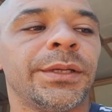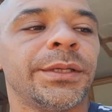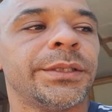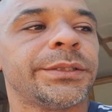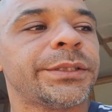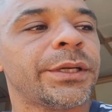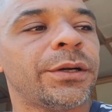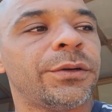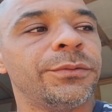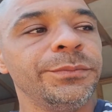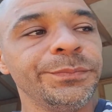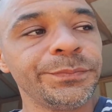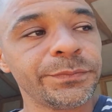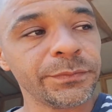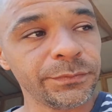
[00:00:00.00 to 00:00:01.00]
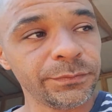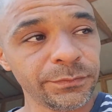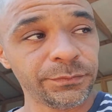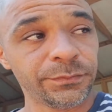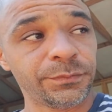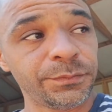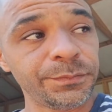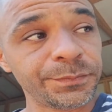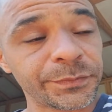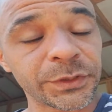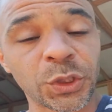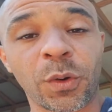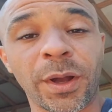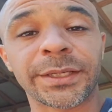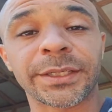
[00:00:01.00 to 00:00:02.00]
So
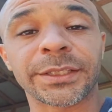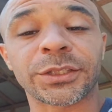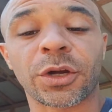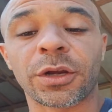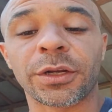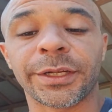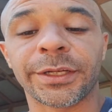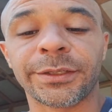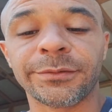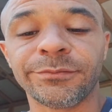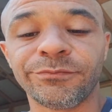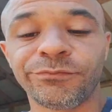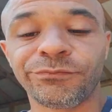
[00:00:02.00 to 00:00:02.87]
it's quite disheartening,